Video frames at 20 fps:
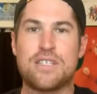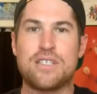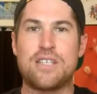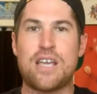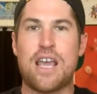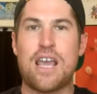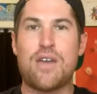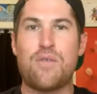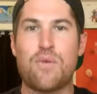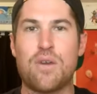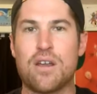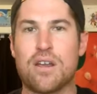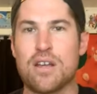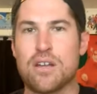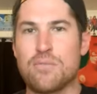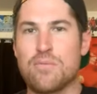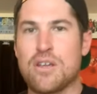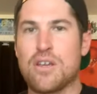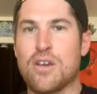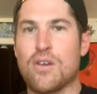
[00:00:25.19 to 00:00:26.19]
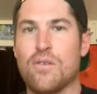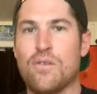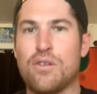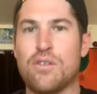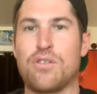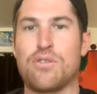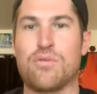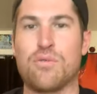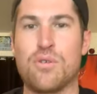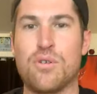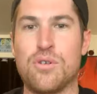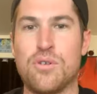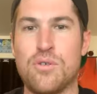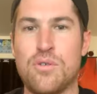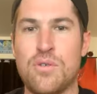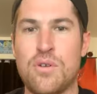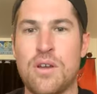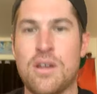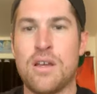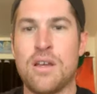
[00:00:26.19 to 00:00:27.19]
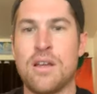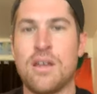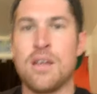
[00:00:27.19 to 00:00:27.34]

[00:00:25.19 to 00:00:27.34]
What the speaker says: today we are going to be going through